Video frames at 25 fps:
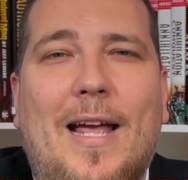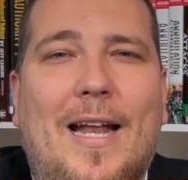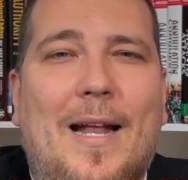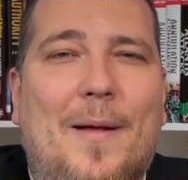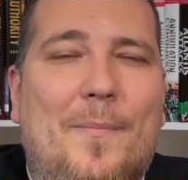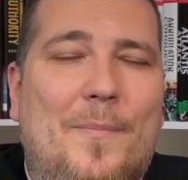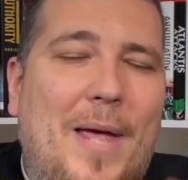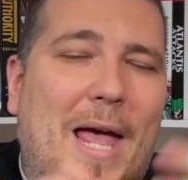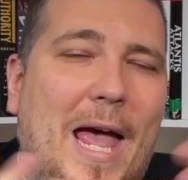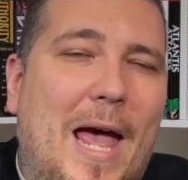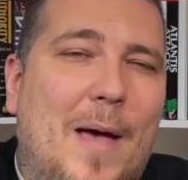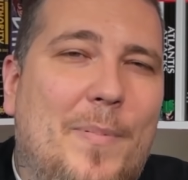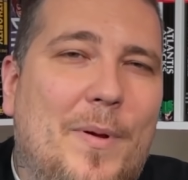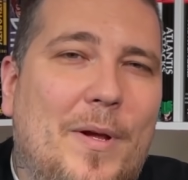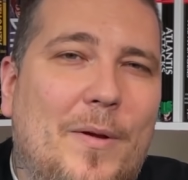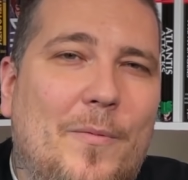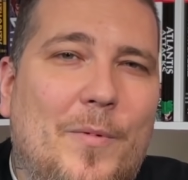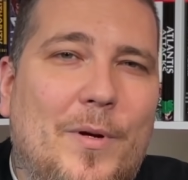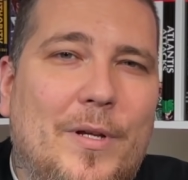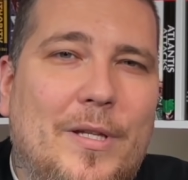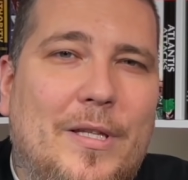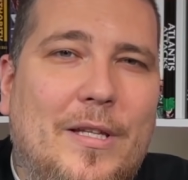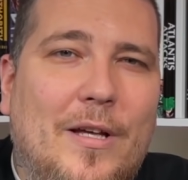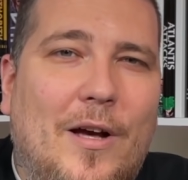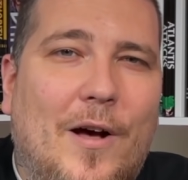and I'm happy
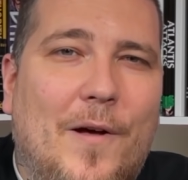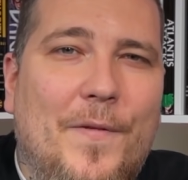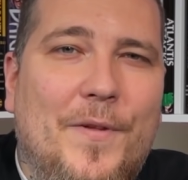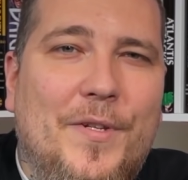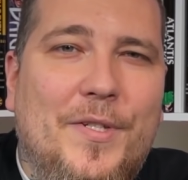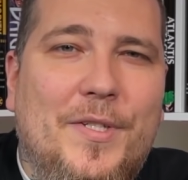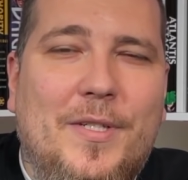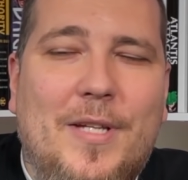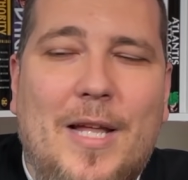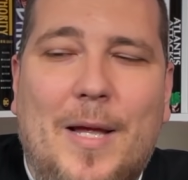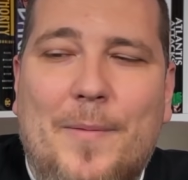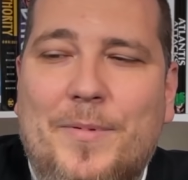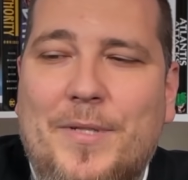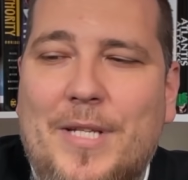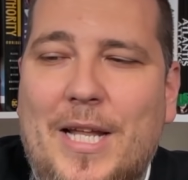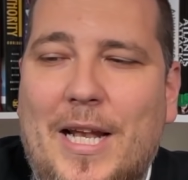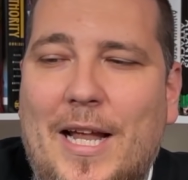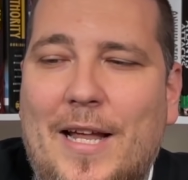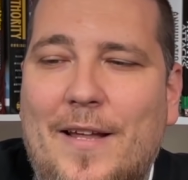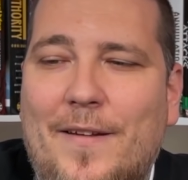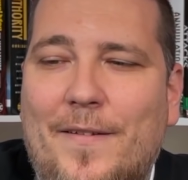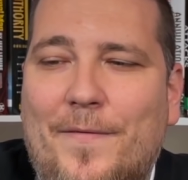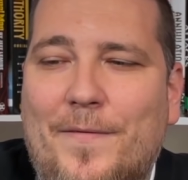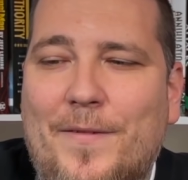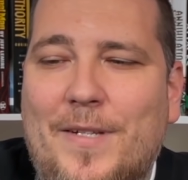with all the steps that
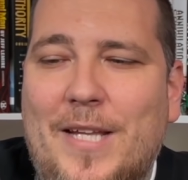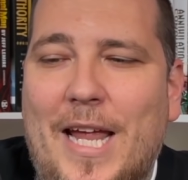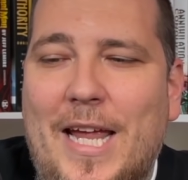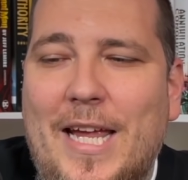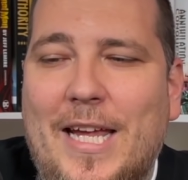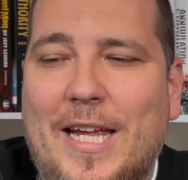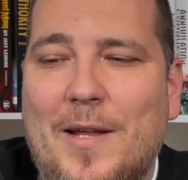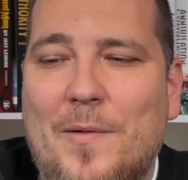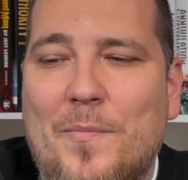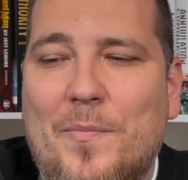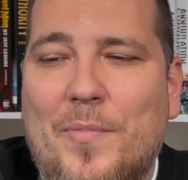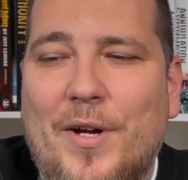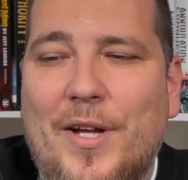I've taken.